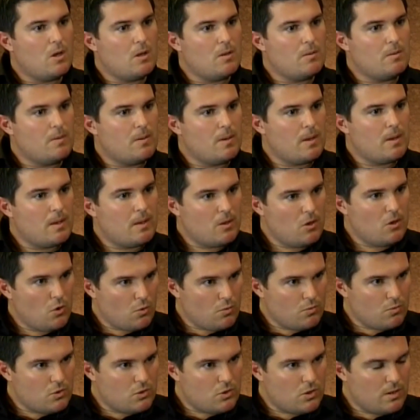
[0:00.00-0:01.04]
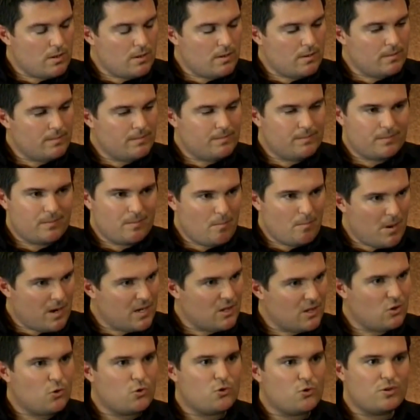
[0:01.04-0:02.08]
eh, you know,
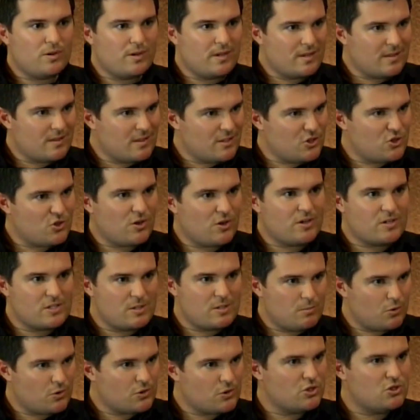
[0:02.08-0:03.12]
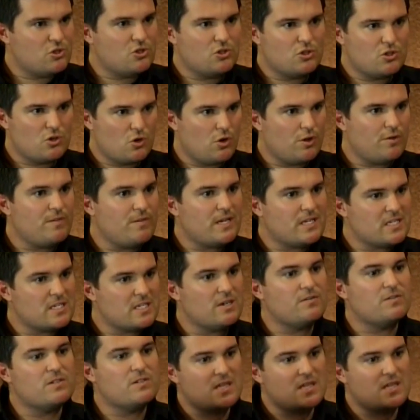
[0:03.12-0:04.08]
money laundering, the drugs, the prostitution, all of that stuff,